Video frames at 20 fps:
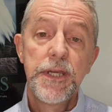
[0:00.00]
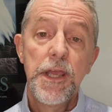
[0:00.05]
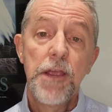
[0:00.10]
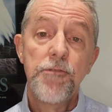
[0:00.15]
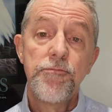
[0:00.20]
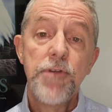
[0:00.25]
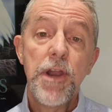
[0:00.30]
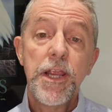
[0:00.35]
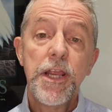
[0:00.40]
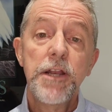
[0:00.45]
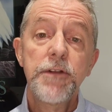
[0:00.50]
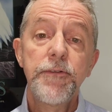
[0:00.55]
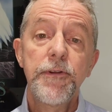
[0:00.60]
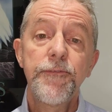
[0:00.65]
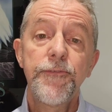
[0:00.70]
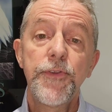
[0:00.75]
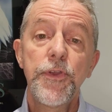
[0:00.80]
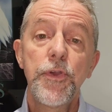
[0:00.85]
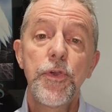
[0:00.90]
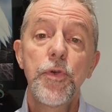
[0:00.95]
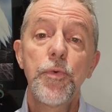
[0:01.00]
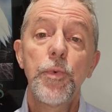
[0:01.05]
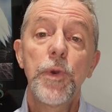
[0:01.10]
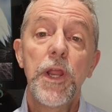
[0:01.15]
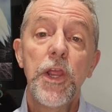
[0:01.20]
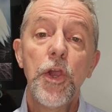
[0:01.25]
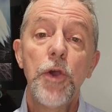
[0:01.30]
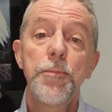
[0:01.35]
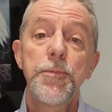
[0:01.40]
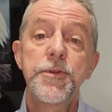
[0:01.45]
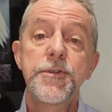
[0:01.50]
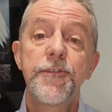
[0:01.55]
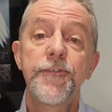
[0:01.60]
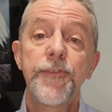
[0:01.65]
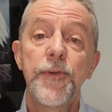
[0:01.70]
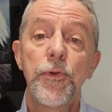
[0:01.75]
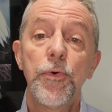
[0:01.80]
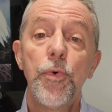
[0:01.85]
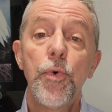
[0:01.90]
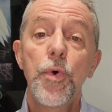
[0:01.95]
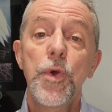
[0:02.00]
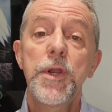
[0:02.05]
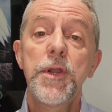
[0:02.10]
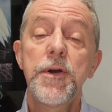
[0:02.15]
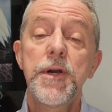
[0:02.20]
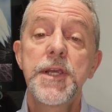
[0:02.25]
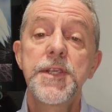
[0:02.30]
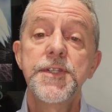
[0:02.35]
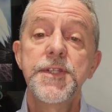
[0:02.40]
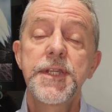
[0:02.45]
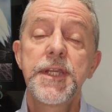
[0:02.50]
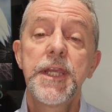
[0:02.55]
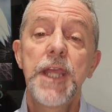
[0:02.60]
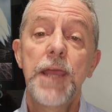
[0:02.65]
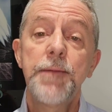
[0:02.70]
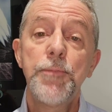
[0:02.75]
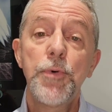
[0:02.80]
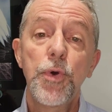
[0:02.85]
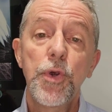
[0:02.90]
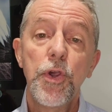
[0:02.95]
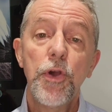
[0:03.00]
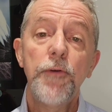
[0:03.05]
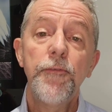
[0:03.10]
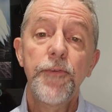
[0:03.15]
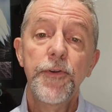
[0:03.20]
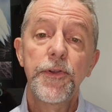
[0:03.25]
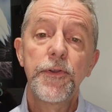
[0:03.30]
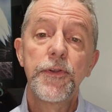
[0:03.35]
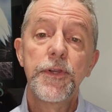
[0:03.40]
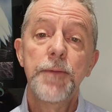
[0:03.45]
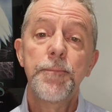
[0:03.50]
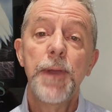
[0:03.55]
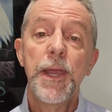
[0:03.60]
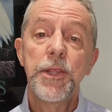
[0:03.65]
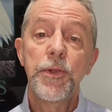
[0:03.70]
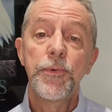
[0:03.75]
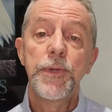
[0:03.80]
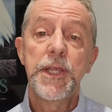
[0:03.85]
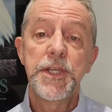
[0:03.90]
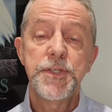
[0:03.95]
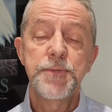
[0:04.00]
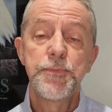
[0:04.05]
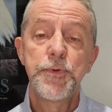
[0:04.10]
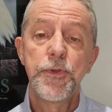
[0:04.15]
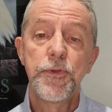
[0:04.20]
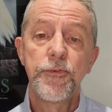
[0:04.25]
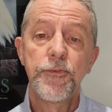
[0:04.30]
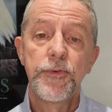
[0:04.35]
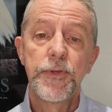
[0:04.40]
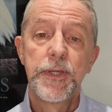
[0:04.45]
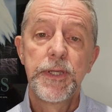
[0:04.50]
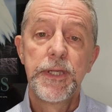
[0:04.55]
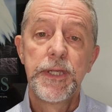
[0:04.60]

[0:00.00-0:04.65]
A regular review will help you to feel organised and more confident about your next move.